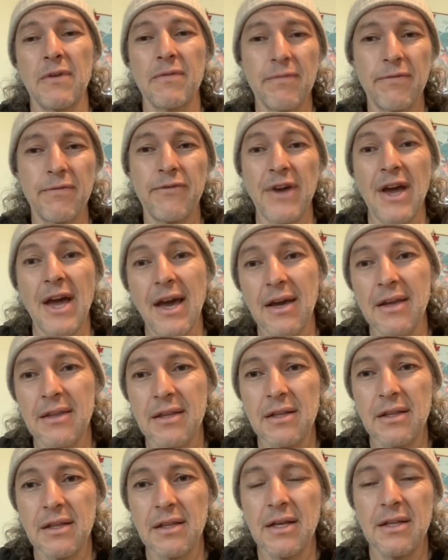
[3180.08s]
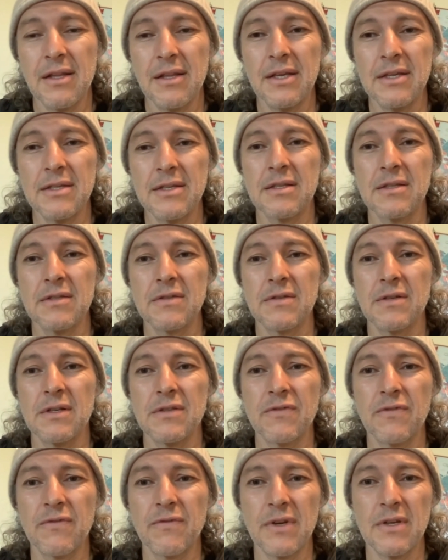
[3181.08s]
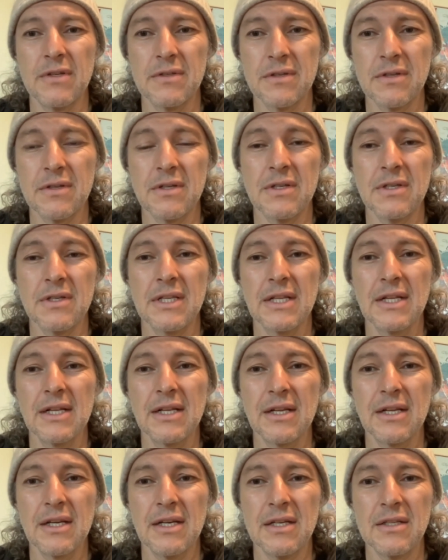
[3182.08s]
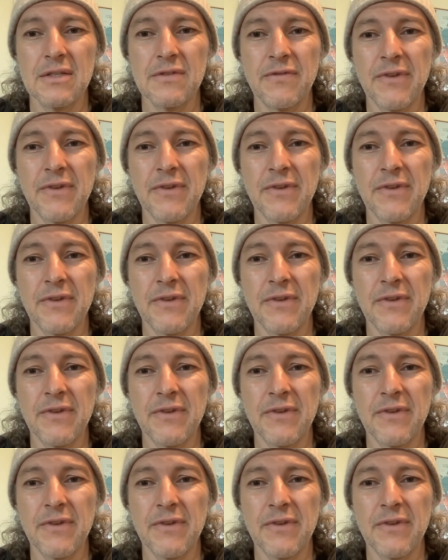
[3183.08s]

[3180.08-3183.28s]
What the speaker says: fact, at least as